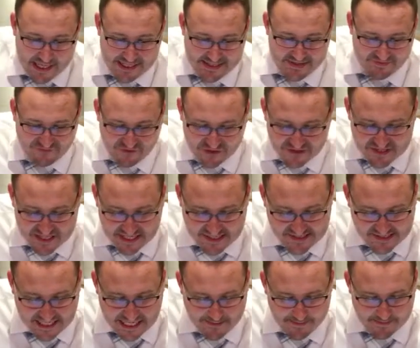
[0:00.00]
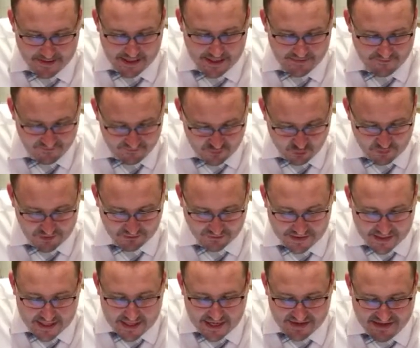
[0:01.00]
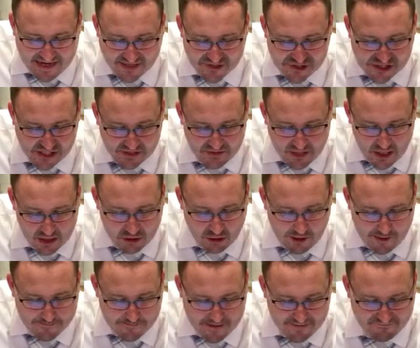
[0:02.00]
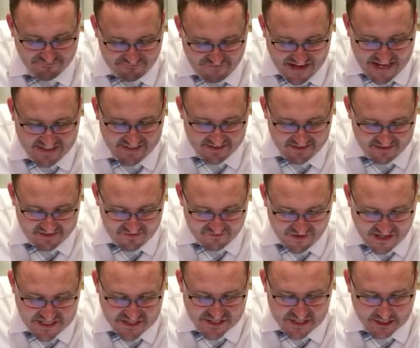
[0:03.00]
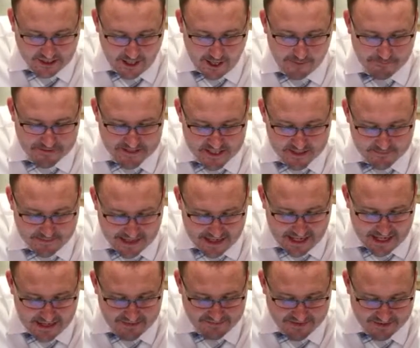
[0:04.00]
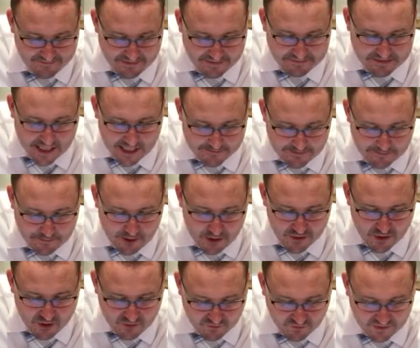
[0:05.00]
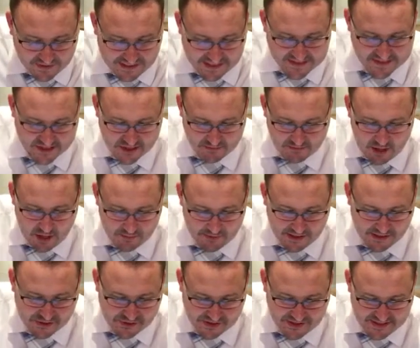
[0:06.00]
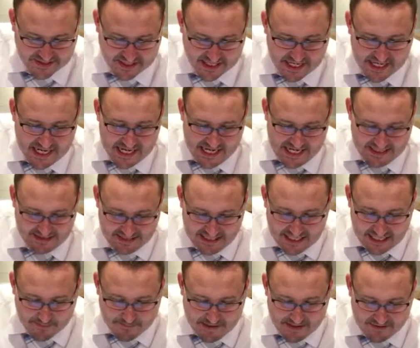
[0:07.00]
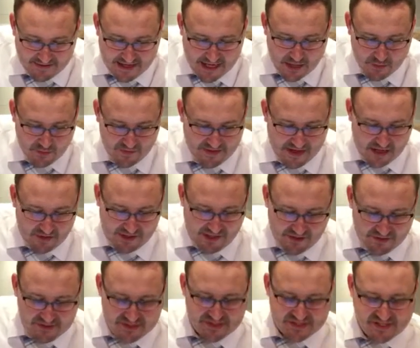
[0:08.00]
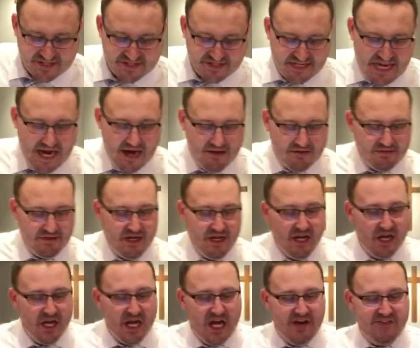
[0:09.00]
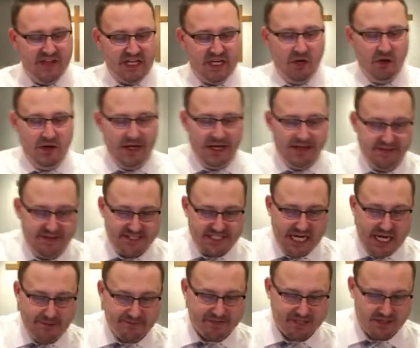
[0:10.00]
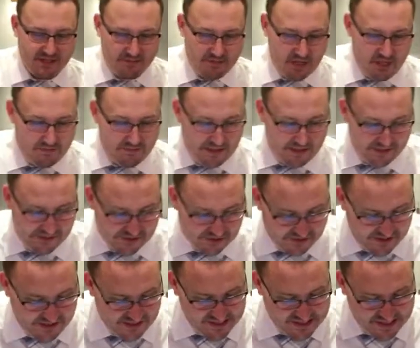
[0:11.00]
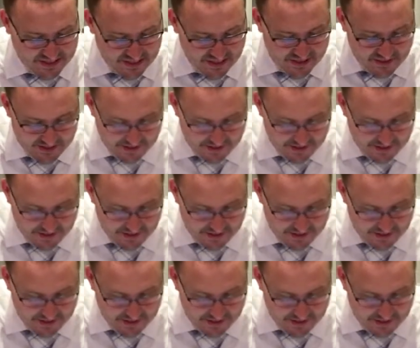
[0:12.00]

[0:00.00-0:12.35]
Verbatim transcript: And the Philistines came again, 23. Thou shalt not go up, but fet, fetch the compass behind them and come upon over against the mulberry trees. And let it be there when thou hearest the sound of the going of the tops of the mulberry trees,